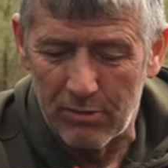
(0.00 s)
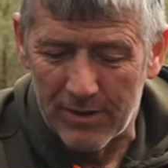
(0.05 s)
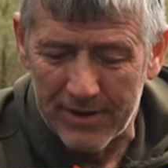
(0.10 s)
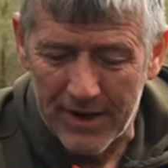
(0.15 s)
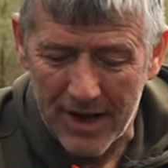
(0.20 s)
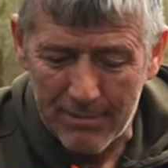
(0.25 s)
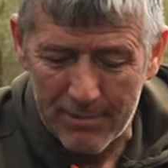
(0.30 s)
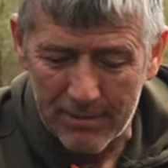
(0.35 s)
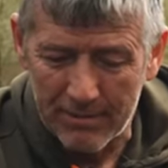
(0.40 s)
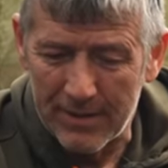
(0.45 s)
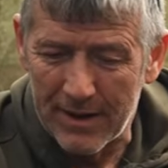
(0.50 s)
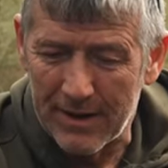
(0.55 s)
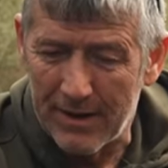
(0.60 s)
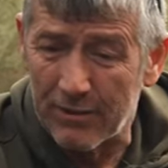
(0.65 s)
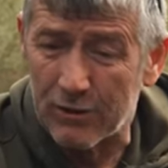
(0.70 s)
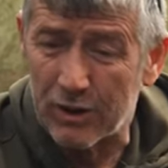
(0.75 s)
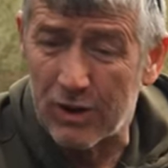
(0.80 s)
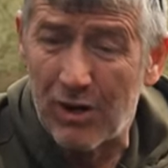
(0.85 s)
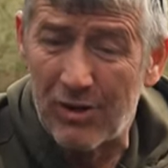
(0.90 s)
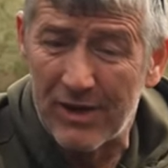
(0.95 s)
one up, and
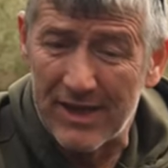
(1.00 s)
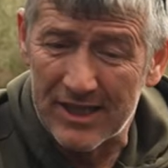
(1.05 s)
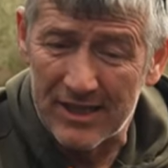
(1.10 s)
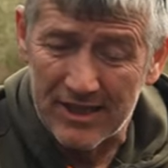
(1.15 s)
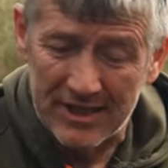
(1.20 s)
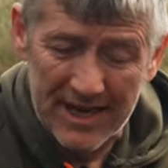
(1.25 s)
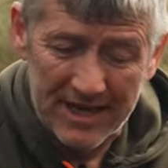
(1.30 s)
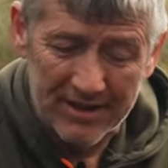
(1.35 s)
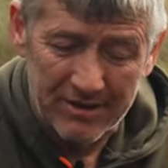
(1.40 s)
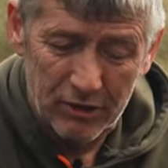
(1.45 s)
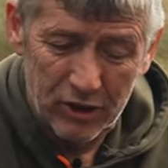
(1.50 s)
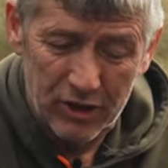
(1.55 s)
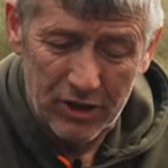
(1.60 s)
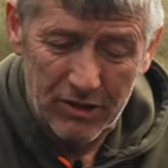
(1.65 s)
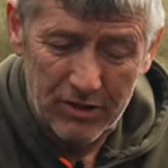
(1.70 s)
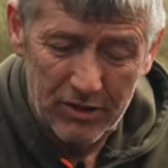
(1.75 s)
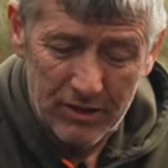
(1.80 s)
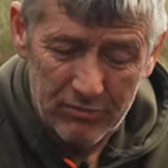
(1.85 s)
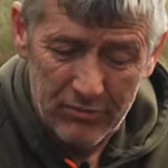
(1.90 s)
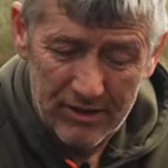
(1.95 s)
I'll tie it to that and I'll
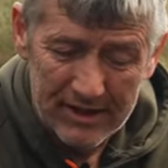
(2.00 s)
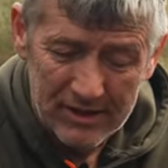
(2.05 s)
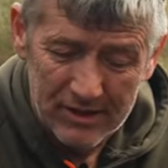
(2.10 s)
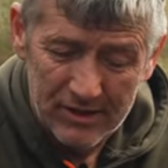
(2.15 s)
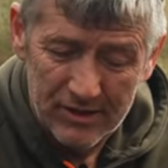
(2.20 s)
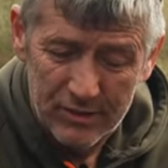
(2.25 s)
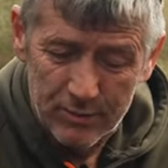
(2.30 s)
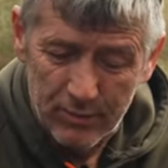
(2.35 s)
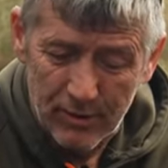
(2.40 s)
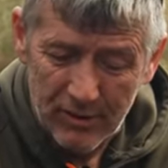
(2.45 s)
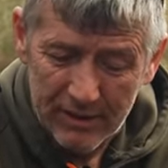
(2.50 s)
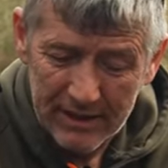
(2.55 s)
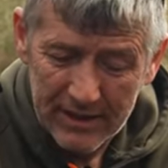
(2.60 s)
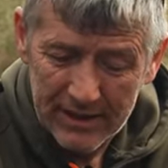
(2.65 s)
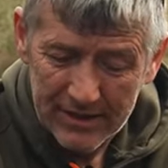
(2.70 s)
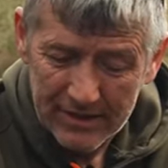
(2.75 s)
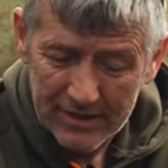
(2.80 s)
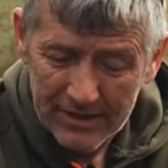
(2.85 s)
show you the reasons why.